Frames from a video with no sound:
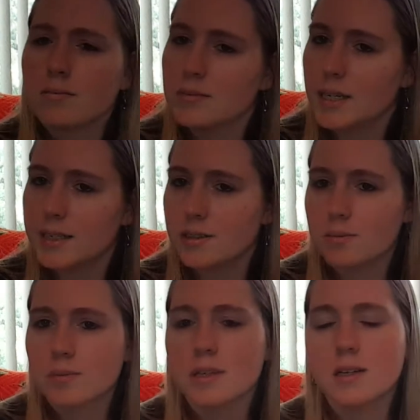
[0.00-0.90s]
Side note,
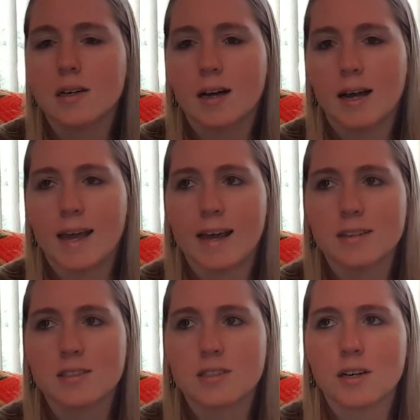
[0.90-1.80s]

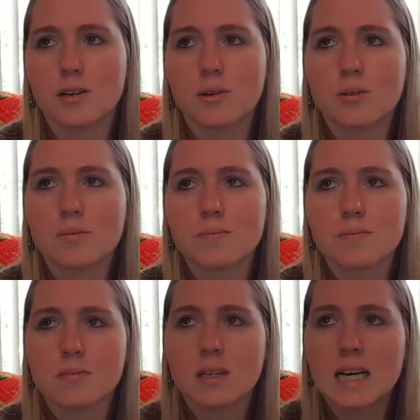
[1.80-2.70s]
so
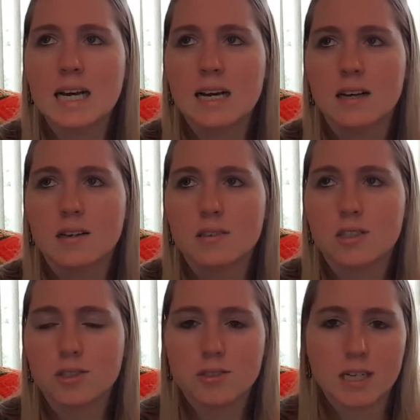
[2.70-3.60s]

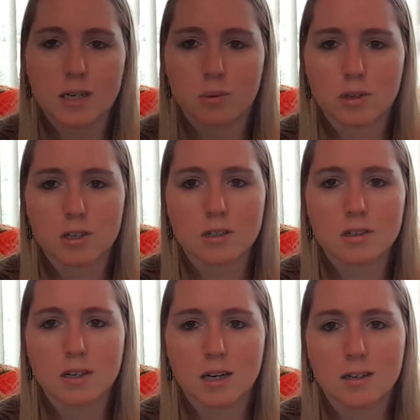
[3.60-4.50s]
Tuesday at
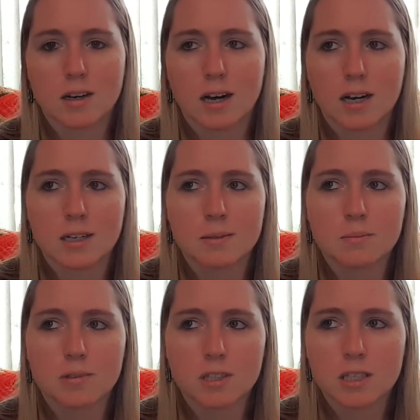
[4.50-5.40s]
work,
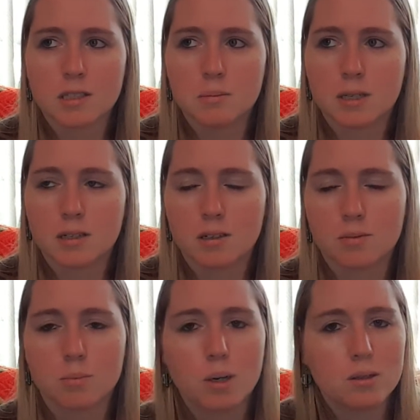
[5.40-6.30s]
I'm
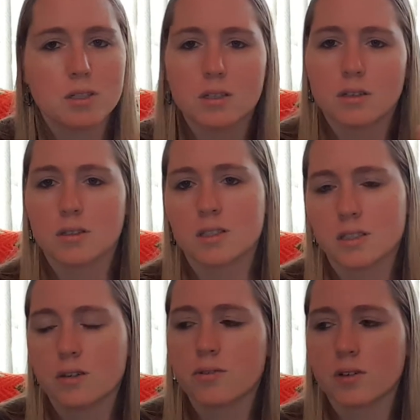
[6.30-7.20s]
mulling all this
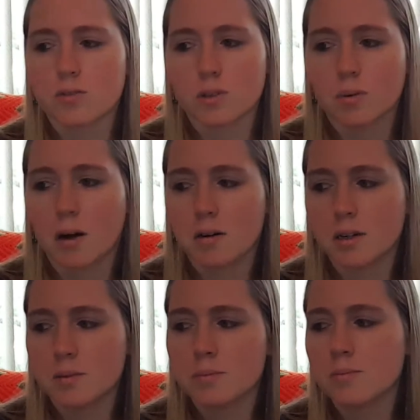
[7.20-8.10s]
stuff over while
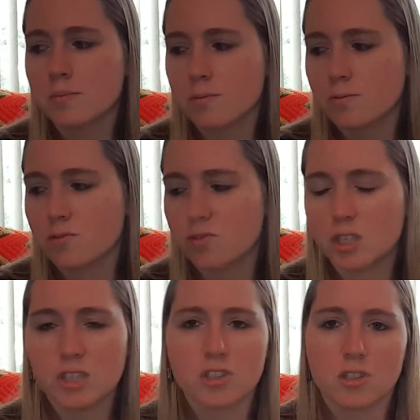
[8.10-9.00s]
I'm
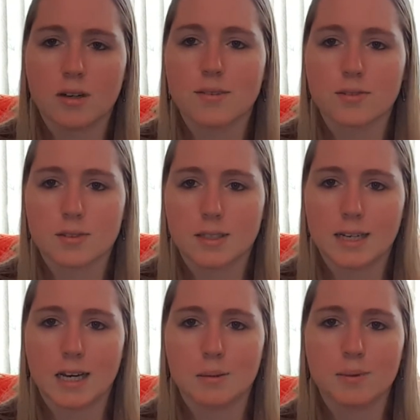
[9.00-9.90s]
finishing up for the
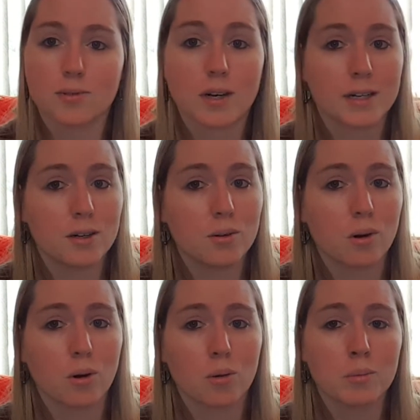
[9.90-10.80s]
day before I go
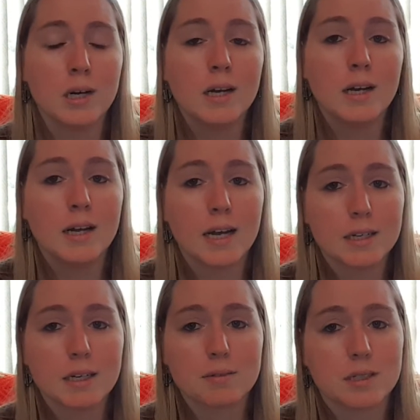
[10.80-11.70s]
home
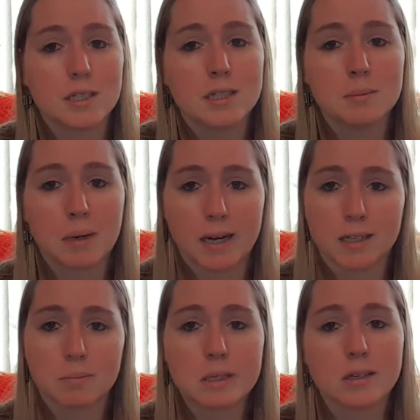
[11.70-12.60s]
and get ready to
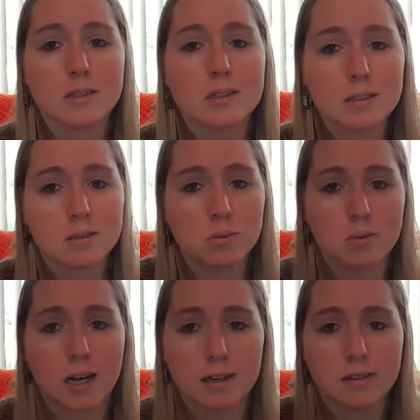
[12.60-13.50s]
pack because
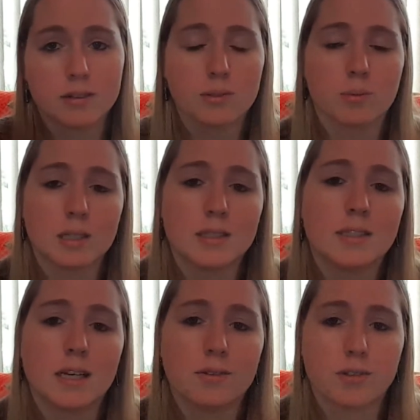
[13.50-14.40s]
I left
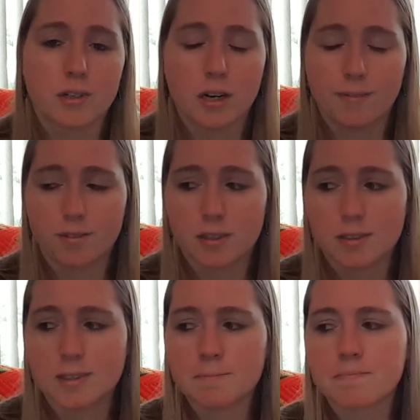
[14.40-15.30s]
Wednesday for a
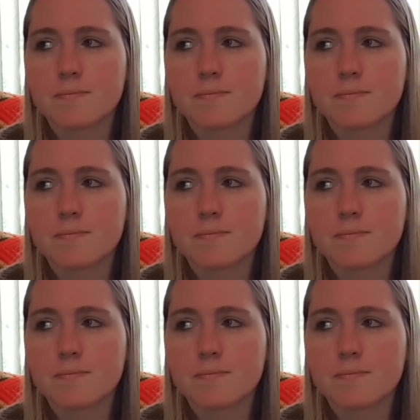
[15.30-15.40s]
conference.